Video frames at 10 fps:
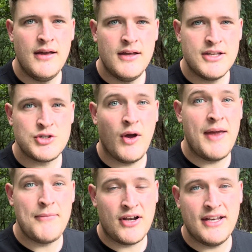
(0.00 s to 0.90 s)
So I am
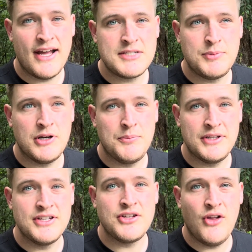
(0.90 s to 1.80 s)
not an expert, but
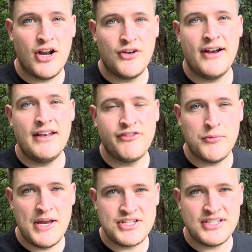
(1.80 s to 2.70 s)
there's a lot of great
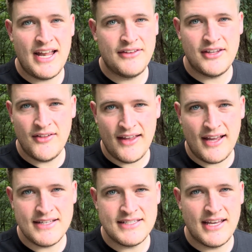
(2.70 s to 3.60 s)
information out there. Like
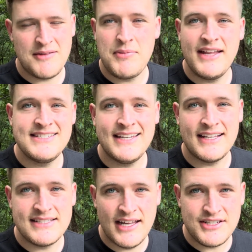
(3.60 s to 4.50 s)
I said, Penn State
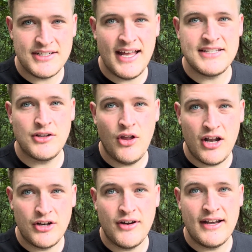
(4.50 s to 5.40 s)
Extension has a lot
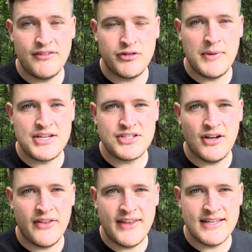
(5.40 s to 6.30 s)
of great information
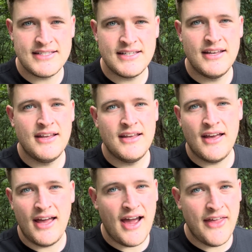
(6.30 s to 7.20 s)
on this.
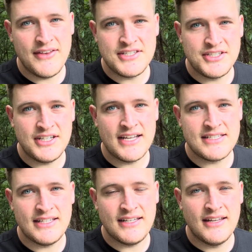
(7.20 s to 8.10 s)
I highly suggest
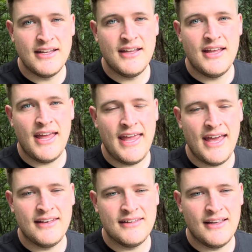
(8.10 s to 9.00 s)
it.
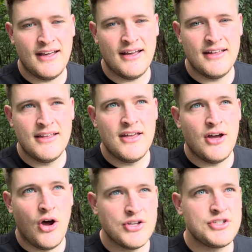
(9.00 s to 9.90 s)
And
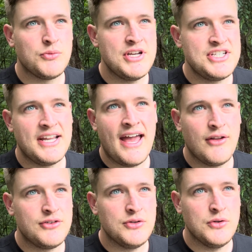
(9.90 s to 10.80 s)
also reaching out
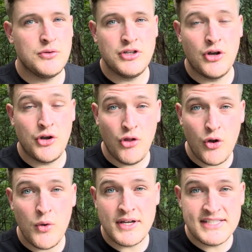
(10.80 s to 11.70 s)
to, you know, your
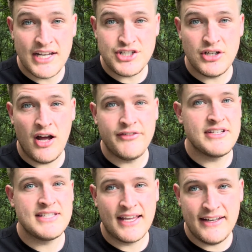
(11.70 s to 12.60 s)
local extension office.
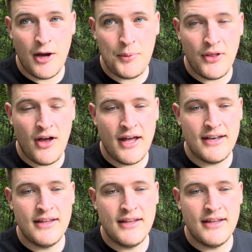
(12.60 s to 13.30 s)
They can help a lot.